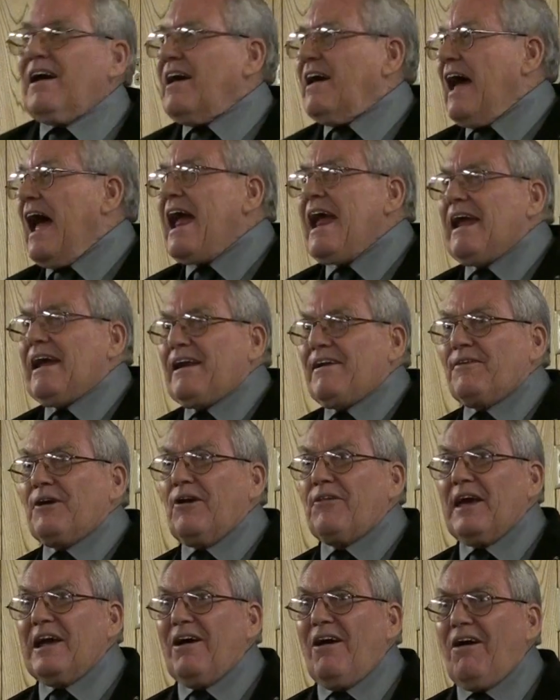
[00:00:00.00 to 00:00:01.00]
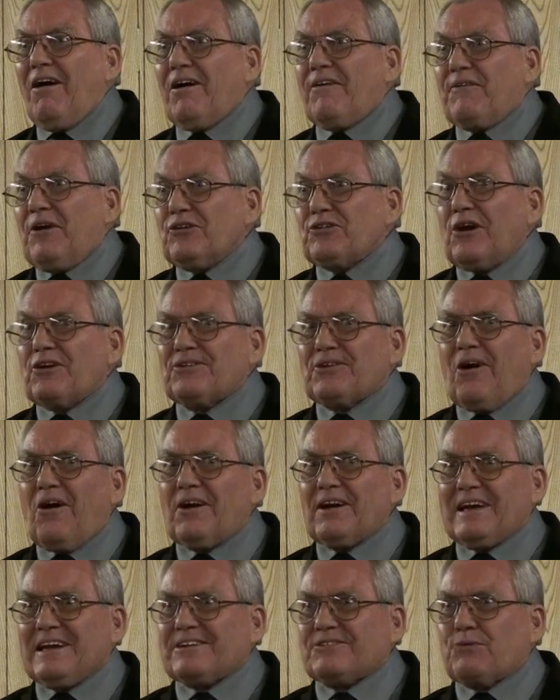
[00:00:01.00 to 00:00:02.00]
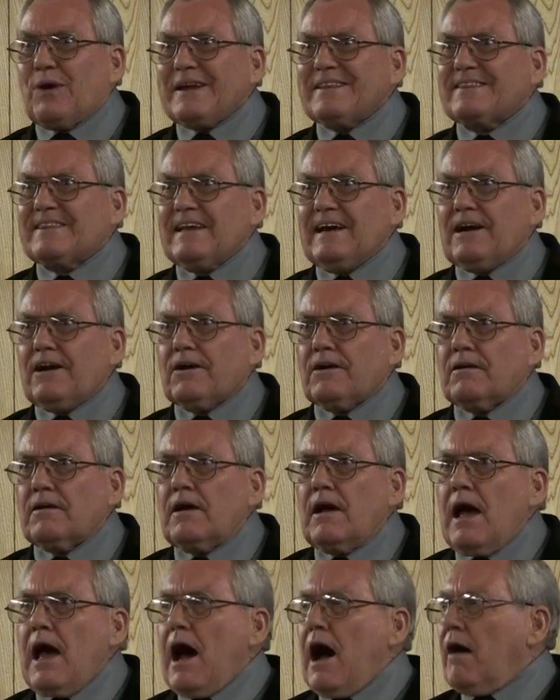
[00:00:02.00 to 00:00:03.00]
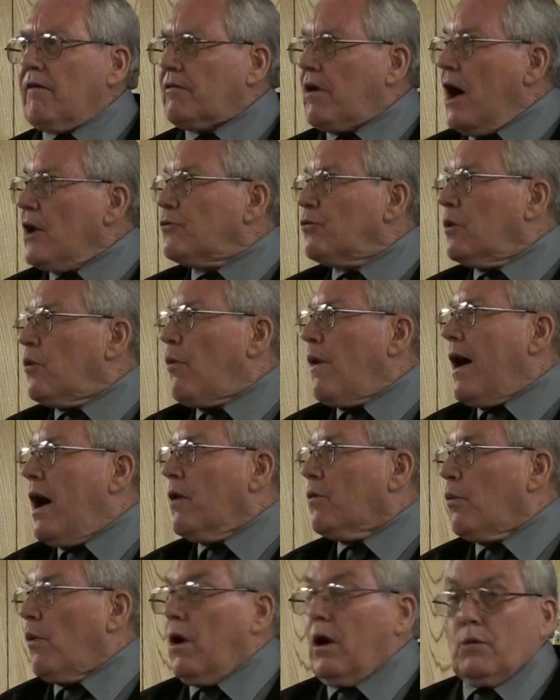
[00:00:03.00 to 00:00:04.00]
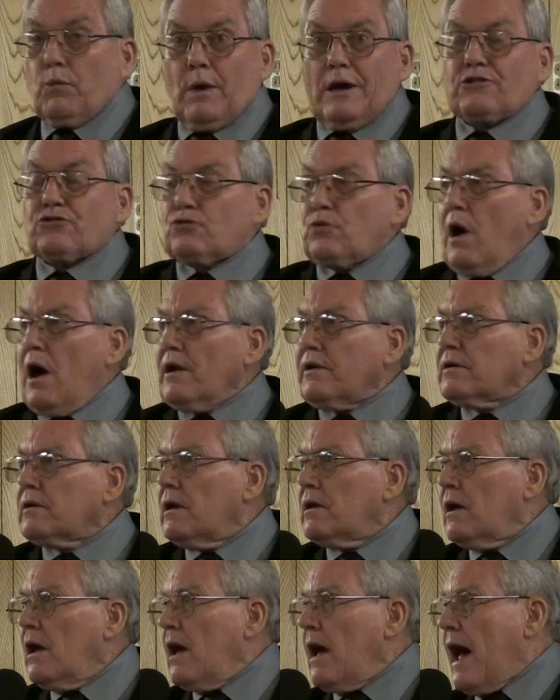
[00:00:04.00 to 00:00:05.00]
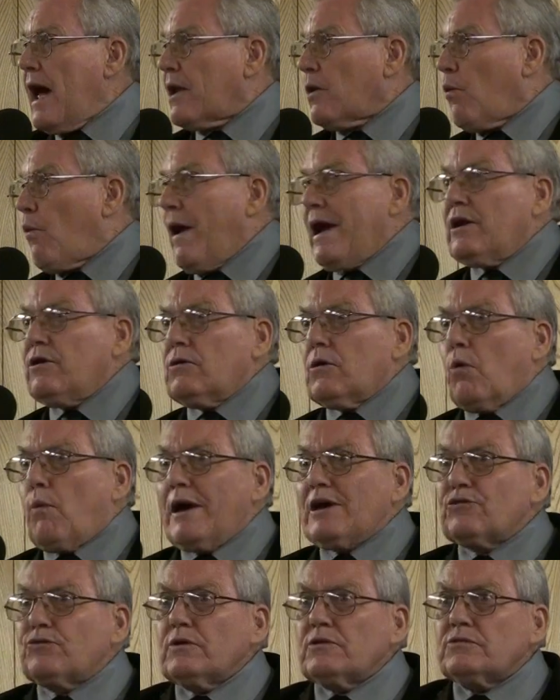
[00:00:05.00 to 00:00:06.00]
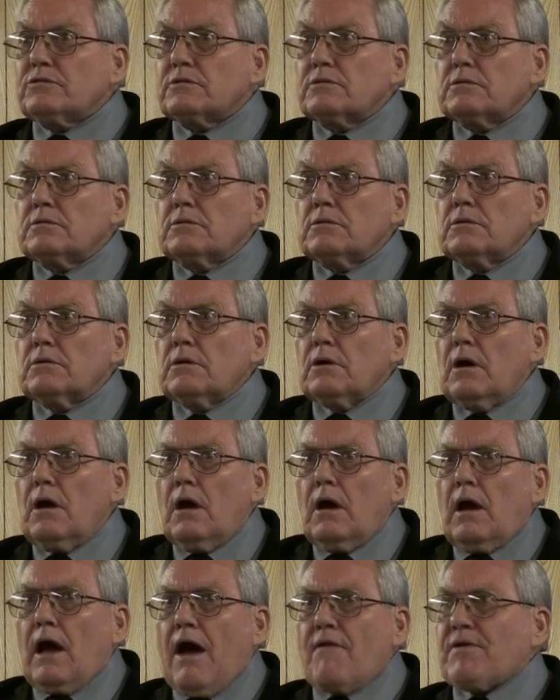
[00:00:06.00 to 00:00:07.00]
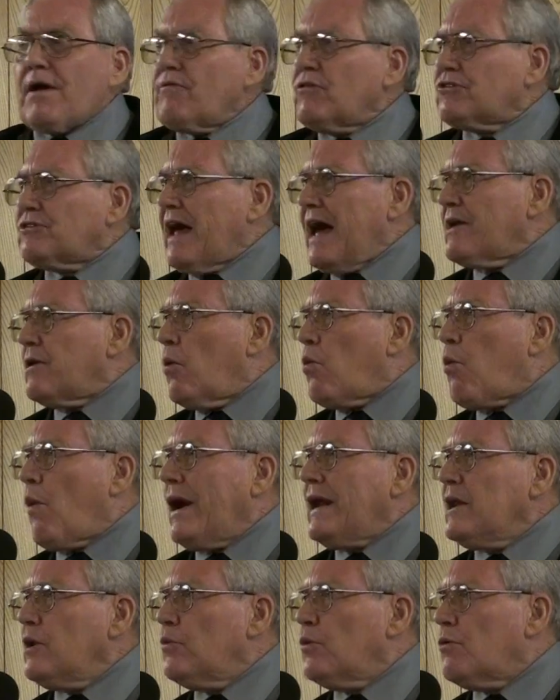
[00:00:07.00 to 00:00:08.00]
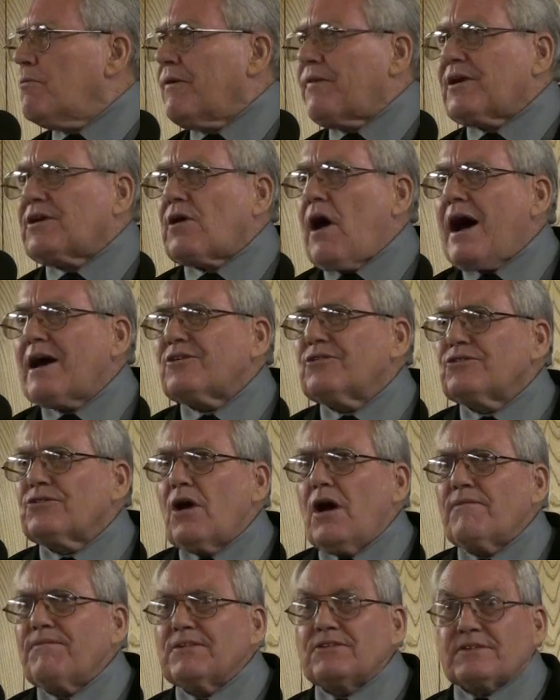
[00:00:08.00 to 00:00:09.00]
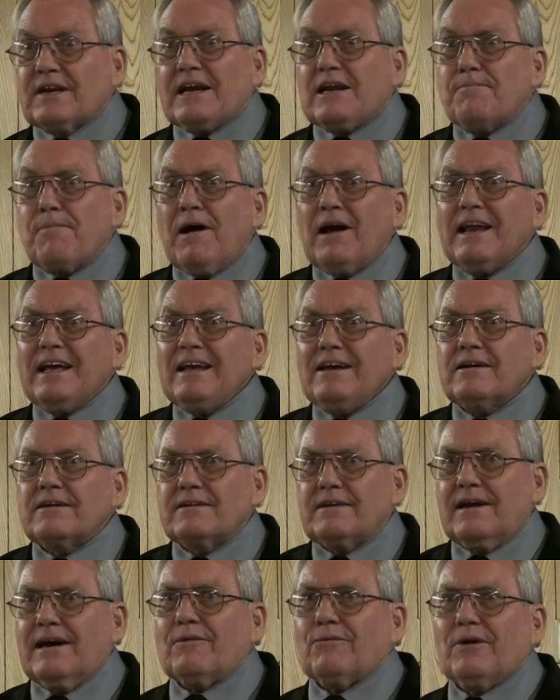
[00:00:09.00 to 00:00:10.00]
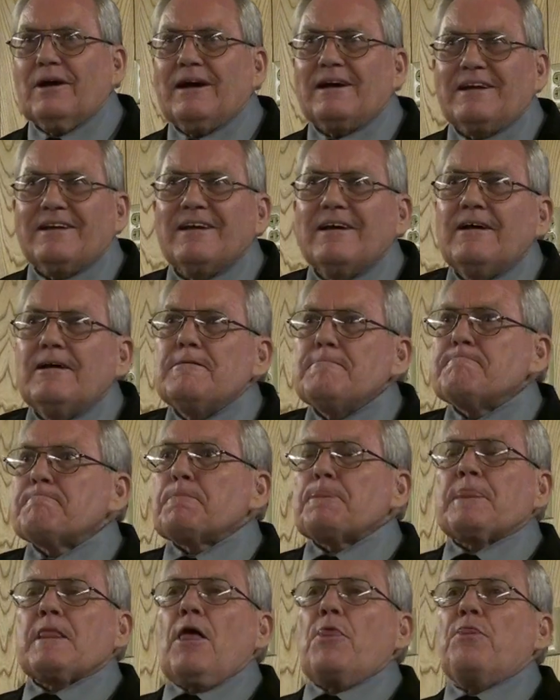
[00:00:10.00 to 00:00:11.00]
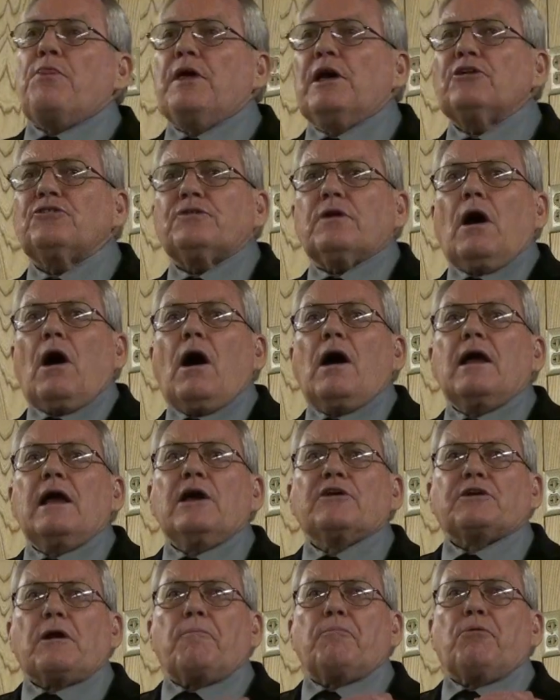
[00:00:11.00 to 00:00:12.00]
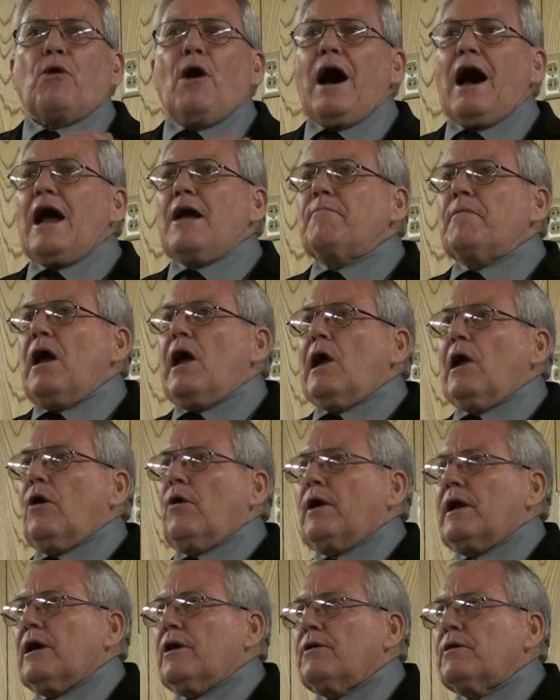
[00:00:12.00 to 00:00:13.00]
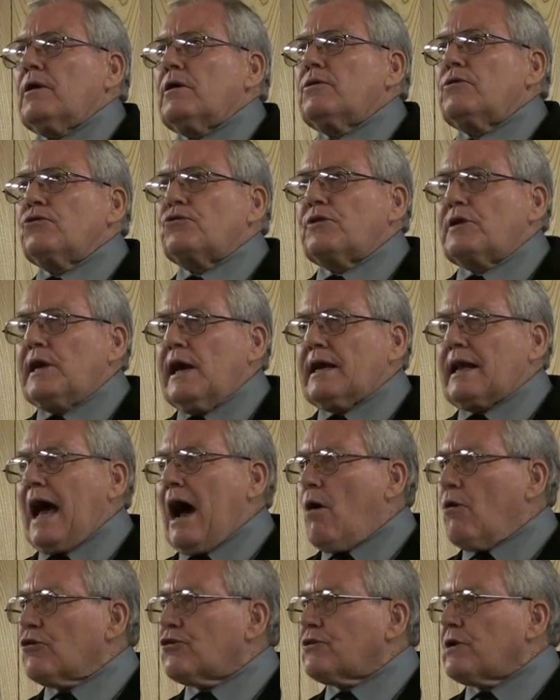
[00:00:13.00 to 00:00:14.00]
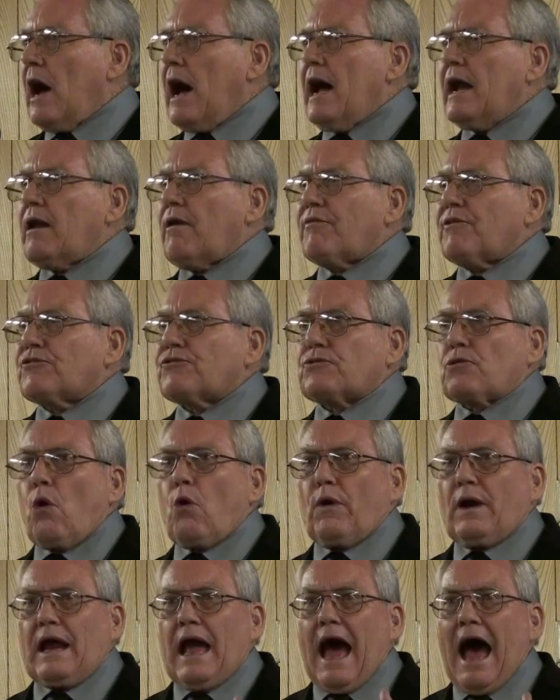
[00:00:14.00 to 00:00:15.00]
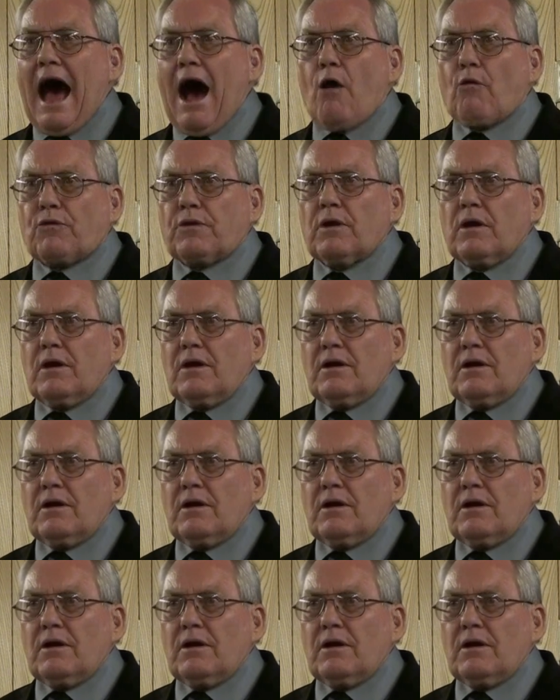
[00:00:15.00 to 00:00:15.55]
Hey, there they are. There's our targets right there. I've gone to a restaurant, had a waiter or waitress. Have you ever sat in a waiting room at the doctor's office? Anybody? Yeah, right. This is a prime area to get our side of the story out.